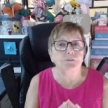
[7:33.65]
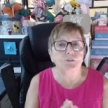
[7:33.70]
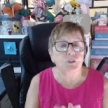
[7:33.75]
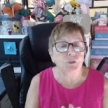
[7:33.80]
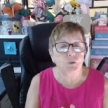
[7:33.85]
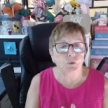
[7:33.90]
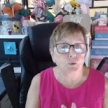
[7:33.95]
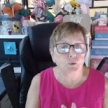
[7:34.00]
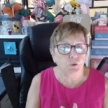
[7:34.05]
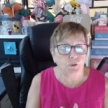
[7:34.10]

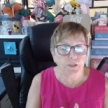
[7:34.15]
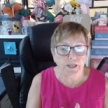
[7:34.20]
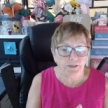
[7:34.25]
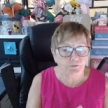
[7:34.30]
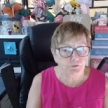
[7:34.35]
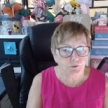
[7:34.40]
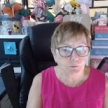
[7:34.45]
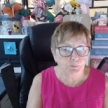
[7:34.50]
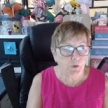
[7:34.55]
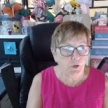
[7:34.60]
so you'll
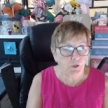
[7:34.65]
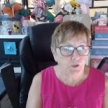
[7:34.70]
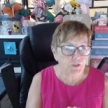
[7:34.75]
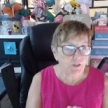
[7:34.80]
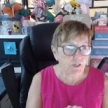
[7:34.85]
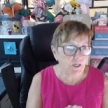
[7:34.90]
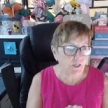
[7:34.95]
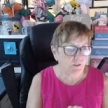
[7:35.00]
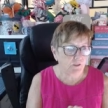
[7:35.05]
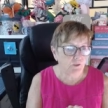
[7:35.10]
have to
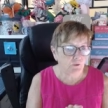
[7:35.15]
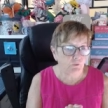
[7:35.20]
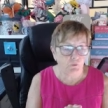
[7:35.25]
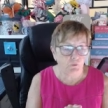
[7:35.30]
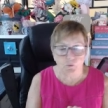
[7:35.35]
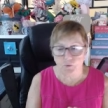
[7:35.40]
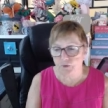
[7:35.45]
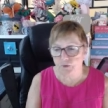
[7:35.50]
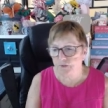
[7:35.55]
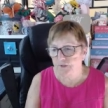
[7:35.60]
pardon us
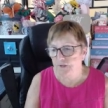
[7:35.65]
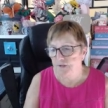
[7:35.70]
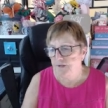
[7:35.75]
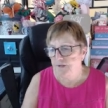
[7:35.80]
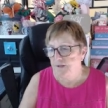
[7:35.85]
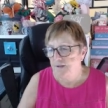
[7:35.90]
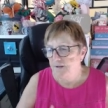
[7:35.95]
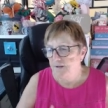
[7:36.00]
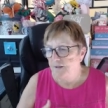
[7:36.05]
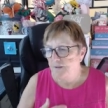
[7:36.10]
for
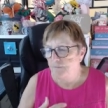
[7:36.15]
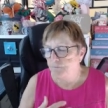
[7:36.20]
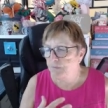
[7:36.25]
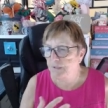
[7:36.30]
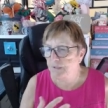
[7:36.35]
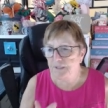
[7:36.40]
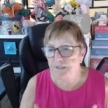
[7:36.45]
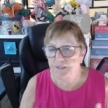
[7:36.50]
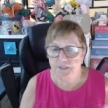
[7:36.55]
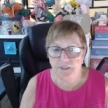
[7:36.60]

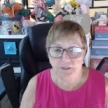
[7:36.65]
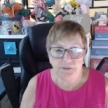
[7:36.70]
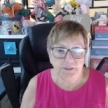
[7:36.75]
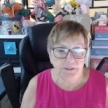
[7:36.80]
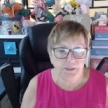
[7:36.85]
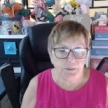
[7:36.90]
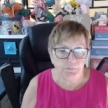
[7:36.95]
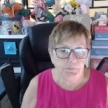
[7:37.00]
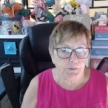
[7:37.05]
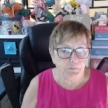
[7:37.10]
being a
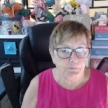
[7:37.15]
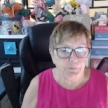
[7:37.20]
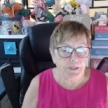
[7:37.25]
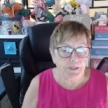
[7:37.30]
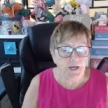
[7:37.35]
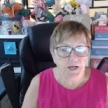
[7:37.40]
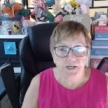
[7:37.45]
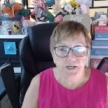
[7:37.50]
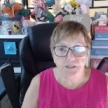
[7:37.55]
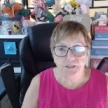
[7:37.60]
little bit
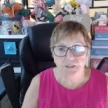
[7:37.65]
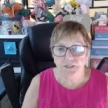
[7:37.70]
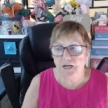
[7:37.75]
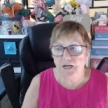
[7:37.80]
behind it.